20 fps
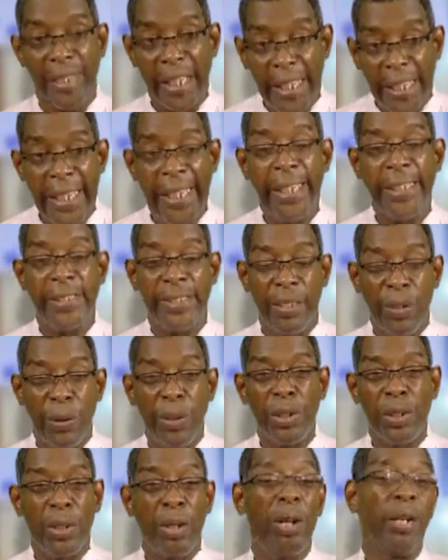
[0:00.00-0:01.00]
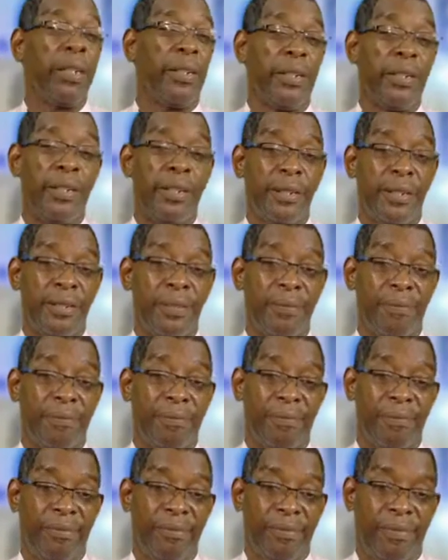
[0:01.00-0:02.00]
He is Lord God,
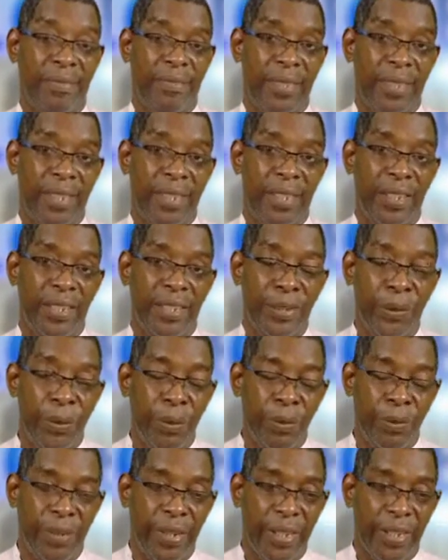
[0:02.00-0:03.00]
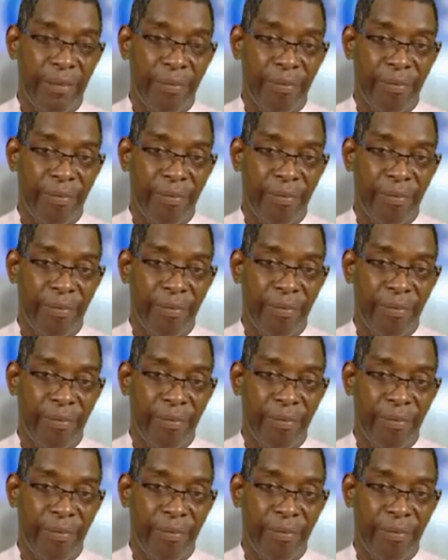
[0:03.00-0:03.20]
Jehovah.